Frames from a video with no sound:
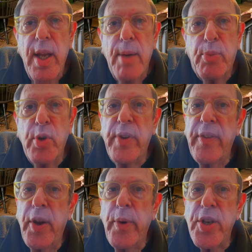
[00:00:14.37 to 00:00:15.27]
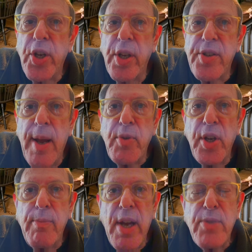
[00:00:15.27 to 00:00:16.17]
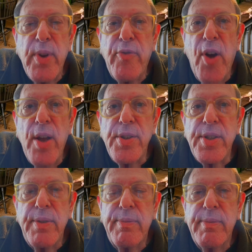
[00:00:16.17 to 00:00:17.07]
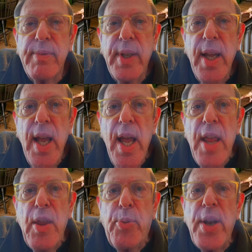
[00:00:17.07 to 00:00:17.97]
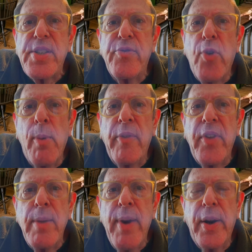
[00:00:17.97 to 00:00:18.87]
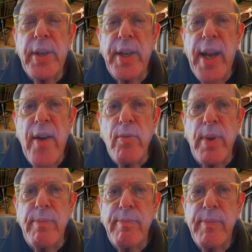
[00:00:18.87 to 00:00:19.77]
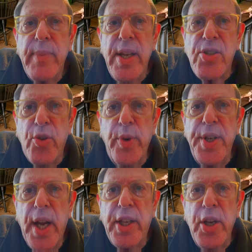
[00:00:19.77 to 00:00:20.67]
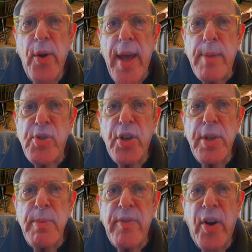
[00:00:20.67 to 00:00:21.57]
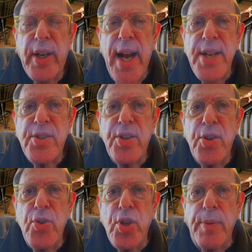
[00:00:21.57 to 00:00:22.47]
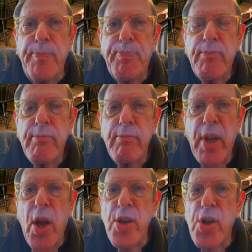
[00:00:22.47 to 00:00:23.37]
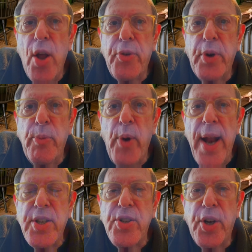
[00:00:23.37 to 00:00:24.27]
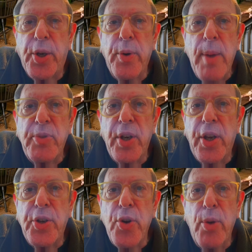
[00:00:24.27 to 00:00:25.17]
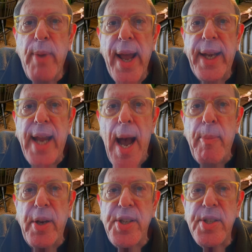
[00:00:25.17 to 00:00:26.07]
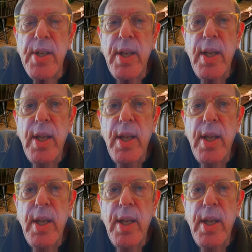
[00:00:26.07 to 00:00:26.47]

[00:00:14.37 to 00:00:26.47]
Proving the original assumption must be false. The present form of the American government is the reductio ad absurdum of our Constitution, because all three branches are corrupt and controlled by incompetence.